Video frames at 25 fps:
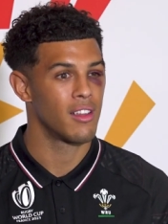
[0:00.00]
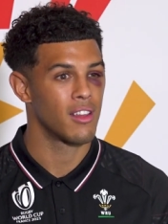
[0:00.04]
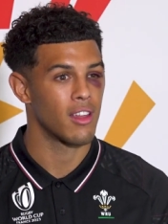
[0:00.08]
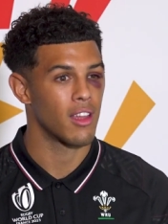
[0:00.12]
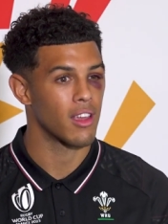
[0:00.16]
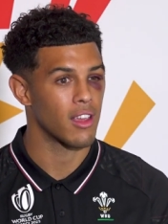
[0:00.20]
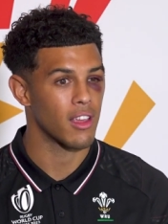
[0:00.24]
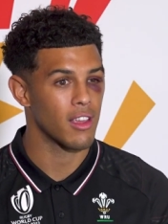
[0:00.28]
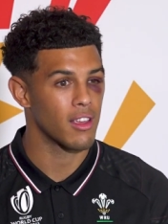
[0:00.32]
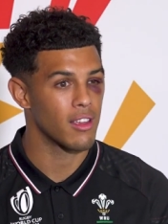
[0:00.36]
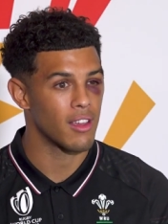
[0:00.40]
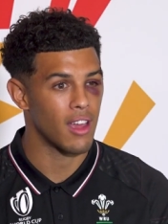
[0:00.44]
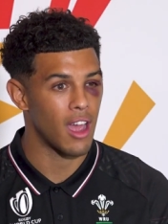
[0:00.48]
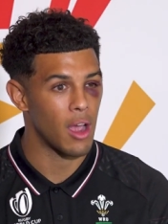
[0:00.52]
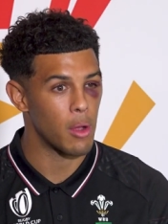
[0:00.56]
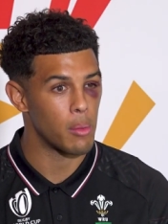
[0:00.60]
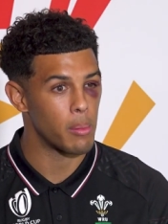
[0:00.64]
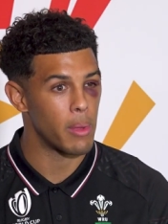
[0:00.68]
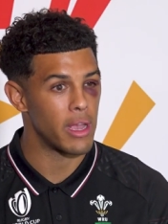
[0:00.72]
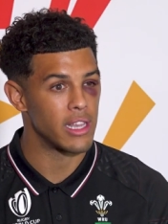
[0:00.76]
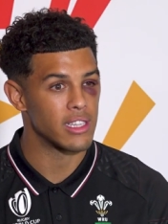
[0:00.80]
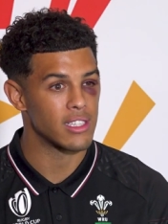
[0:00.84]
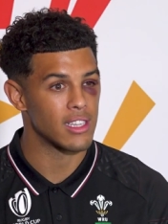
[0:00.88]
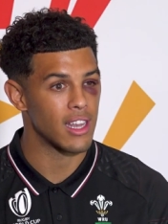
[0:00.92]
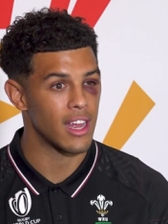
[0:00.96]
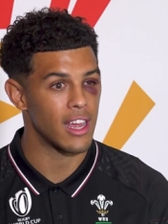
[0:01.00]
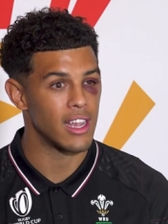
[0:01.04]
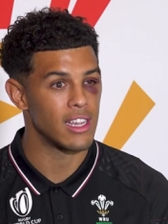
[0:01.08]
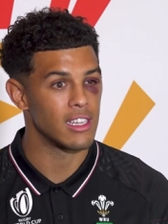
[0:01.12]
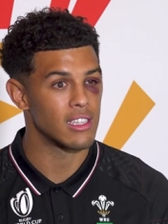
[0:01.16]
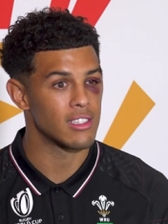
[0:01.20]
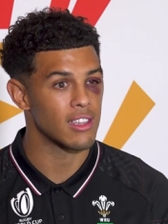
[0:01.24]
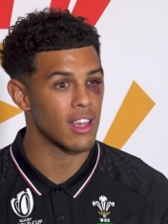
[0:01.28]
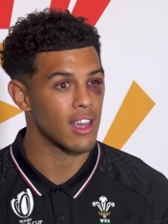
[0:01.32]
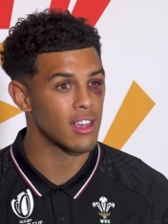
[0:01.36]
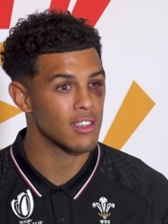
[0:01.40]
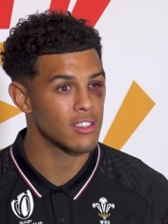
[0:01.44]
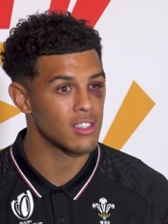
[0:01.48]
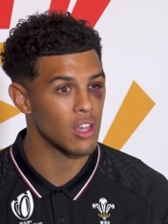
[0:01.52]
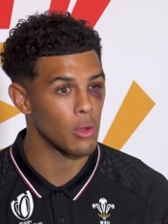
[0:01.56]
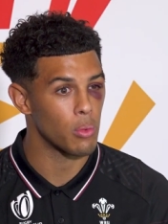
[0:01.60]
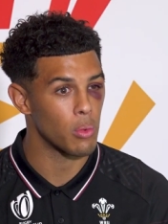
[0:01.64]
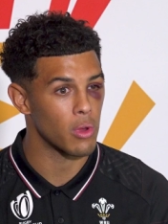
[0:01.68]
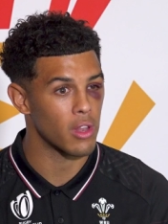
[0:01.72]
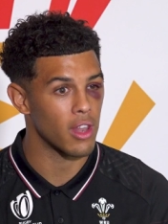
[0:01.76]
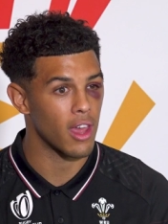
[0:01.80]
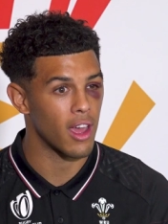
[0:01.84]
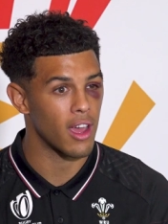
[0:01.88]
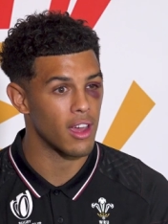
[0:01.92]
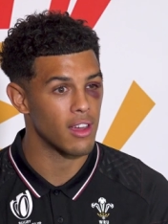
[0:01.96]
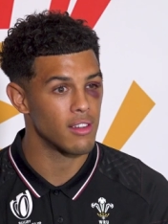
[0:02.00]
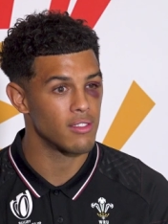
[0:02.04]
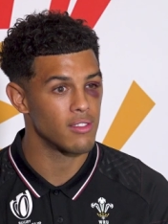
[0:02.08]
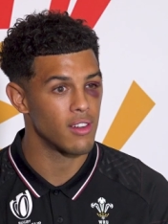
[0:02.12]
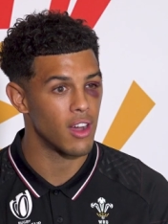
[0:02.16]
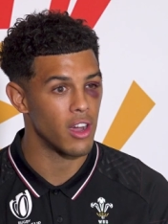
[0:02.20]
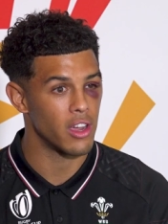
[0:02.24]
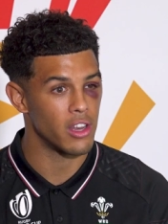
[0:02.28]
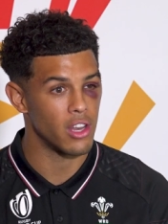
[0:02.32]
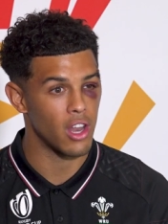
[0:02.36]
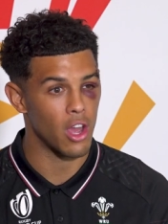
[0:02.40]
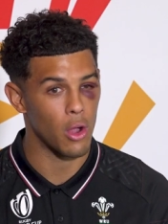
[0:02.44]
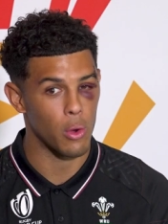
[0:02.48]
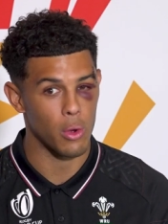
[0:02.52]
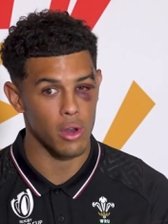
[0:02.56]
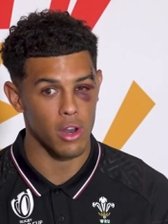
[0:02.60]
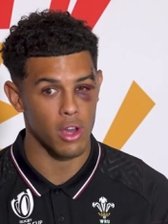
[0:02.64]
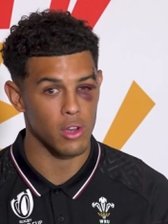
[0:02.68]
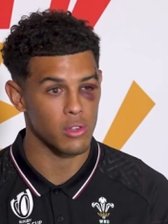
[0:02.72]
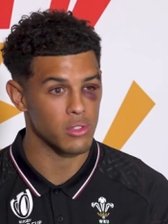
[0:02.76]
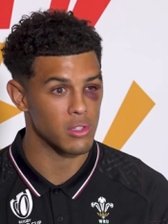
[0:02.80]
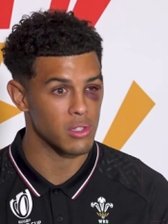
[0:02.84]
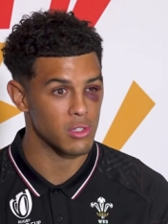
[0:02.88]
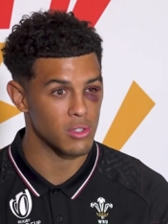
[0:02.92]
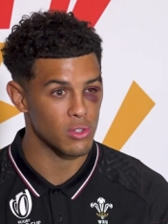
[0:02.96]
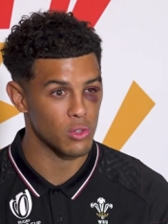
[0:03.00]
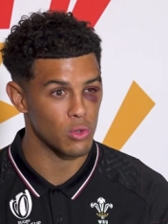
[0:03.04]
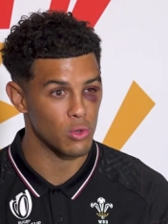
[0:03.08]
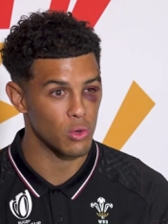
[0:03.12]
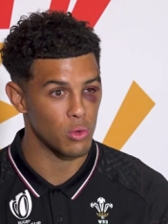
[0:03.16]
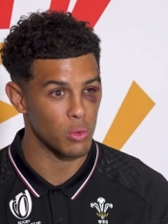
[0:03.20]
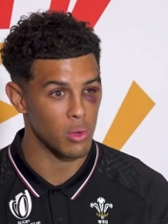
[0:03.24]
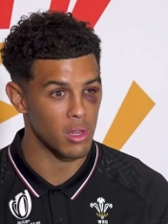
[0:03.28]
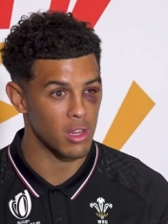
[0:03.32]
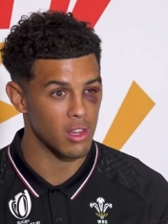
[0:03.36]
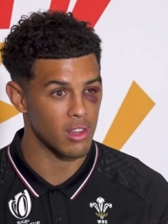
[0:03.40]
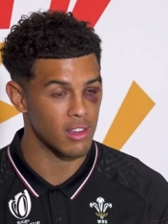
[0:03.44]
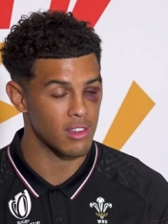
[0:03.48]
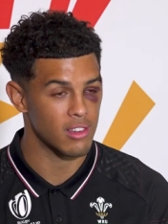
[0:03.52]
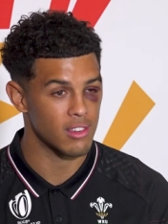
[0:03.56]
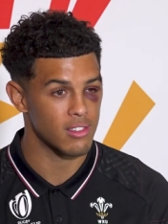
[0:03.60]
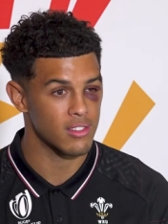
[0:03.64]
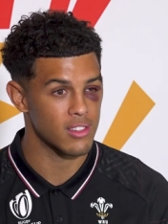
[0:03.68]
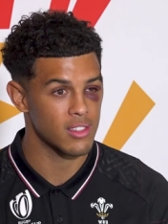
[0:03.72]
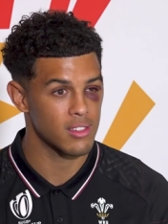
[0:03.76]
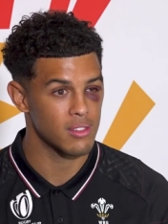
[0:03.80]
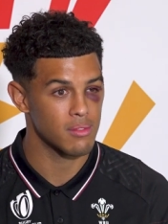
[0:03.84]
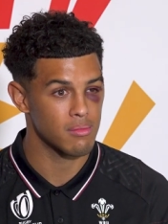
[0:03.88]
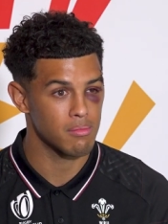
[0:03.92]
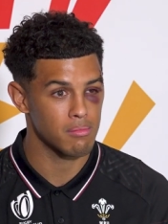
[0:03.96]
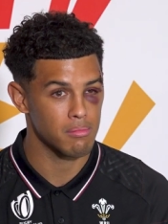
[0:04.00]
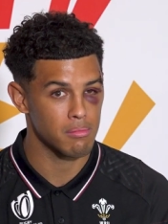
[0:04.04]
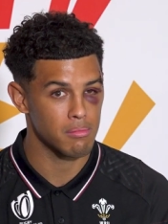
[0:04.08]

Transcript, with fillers: like how amazing that is, that someone that I know and I was in school with is